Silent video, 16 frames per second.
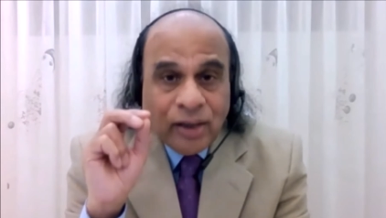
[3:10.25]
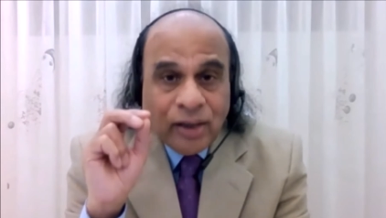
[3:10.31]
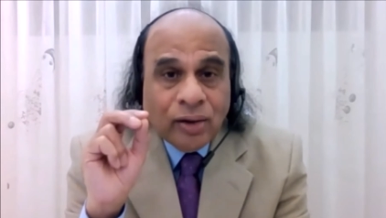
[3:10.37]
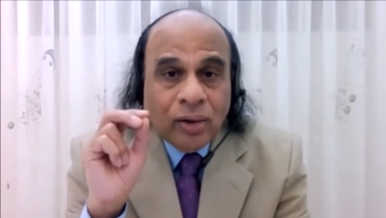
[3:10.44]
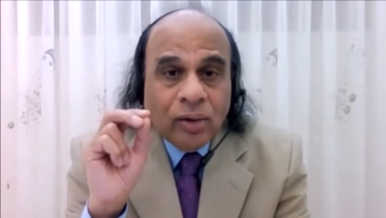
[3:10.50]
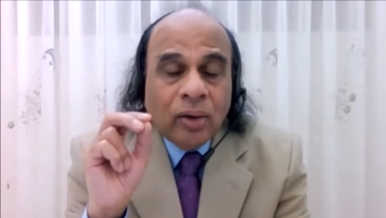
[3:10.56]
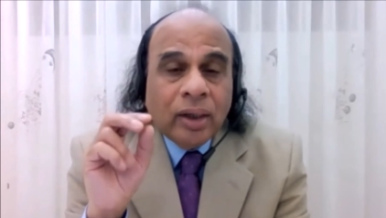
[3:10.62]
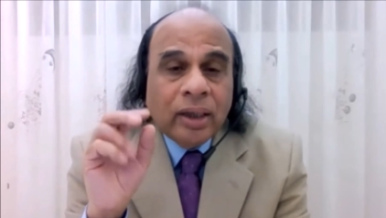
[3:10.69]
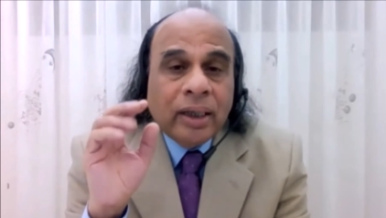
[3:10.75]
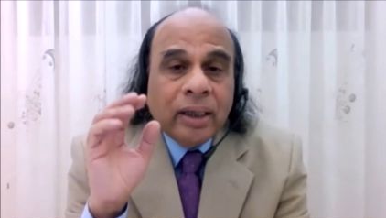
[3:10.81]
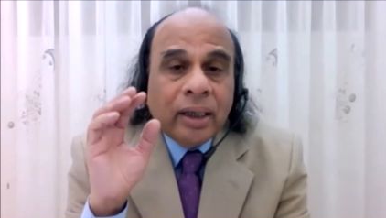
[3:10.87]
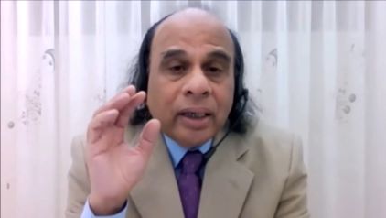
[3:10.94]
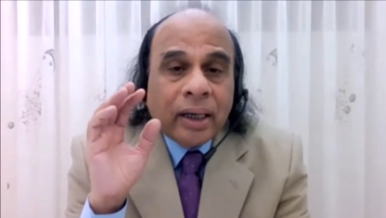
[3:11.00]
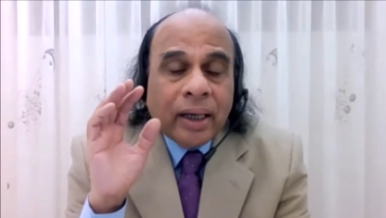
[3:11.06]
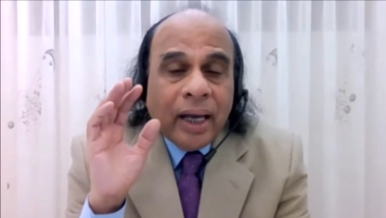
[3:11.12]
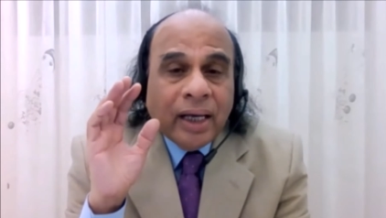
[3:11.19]
Based on
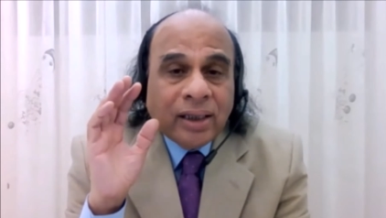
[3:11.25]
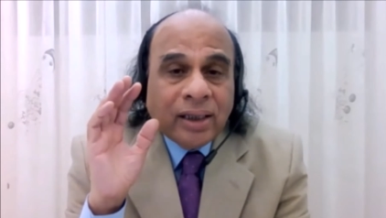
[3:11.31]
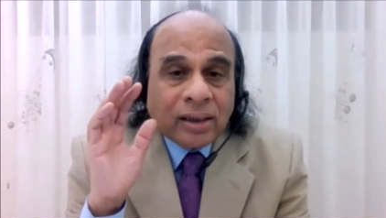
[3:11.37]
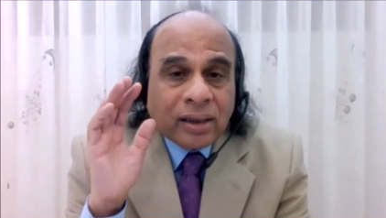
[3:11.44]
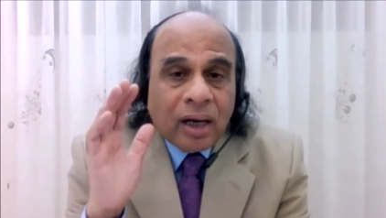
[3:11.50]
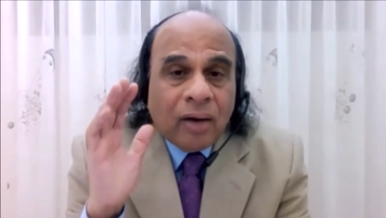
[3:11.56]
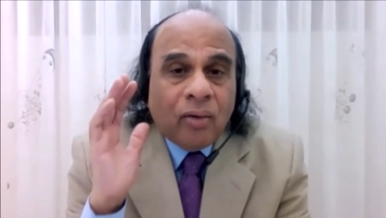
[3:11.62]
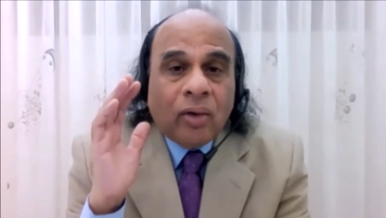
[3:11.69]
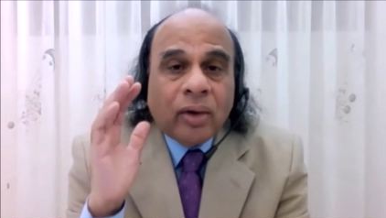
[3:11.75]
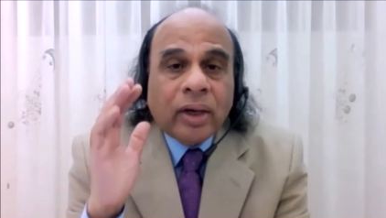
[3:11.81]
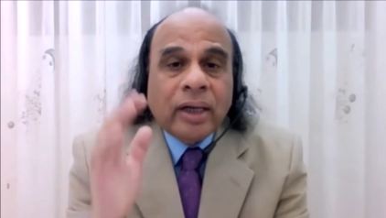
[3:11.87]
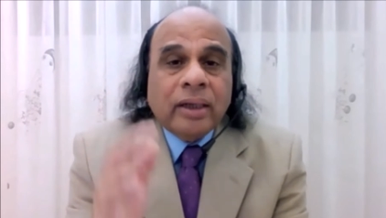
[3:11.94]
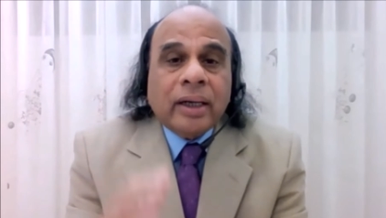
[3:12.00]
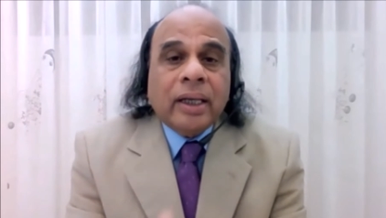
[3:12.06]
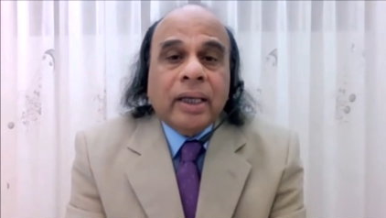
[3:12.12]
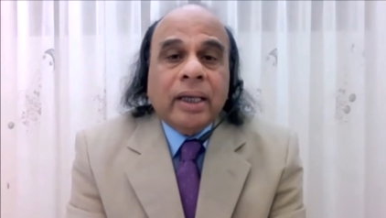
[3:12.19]
their
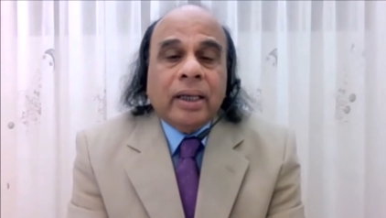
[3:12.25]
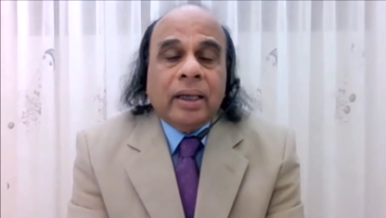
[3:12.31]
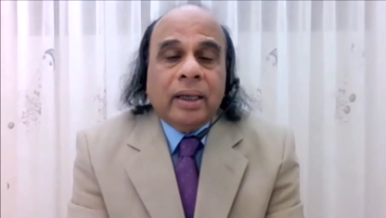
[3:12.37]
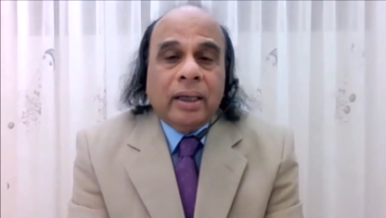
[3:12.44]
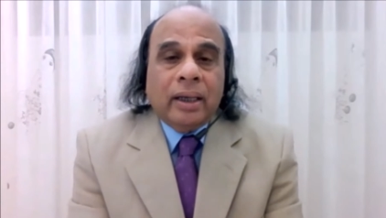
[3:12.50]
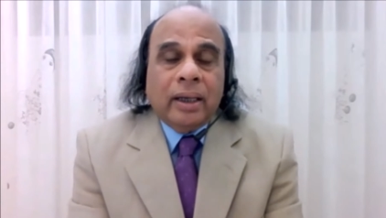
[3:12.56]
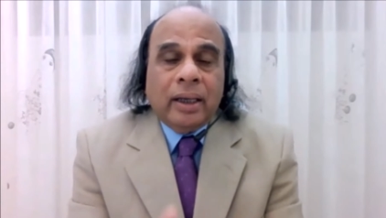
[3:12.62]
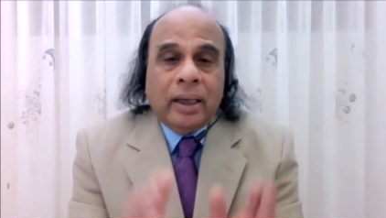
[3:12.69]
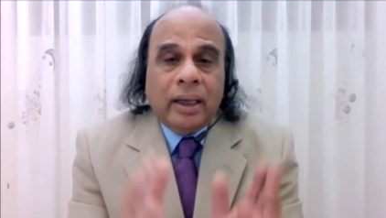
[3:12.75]
extraordinary